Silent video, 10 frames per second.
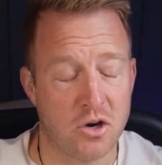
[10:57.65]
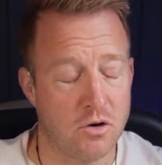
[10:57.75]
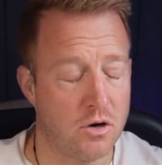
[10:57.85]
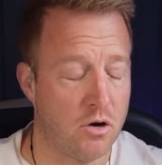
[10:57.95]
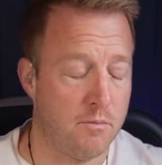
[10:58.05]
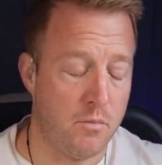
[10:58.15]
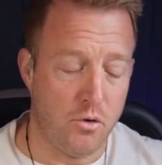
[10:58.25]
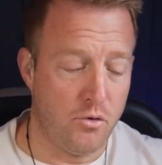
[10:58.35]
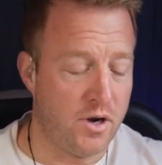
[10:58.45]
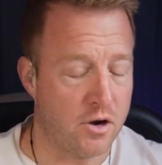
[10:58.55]
Her
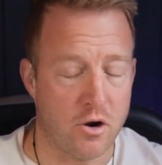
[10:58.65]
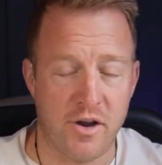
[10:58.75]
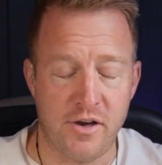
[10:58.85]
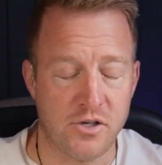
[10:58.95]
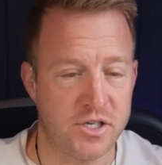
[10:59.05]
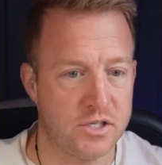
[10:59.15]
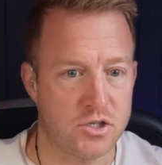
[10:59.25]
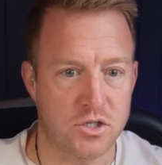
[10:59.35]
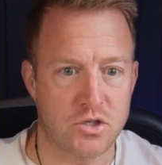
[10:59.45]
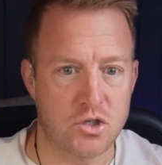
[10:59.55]
mood and her energy is
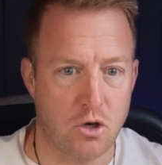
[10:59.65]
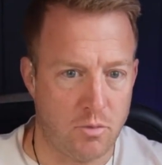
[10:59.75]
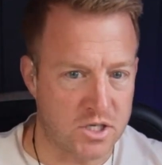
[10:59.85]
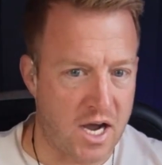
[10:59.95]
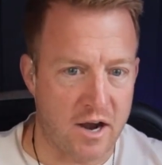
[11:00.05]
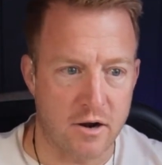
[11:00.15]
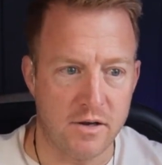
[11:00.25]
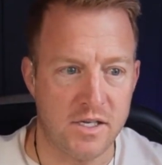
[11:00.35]
just so much higher.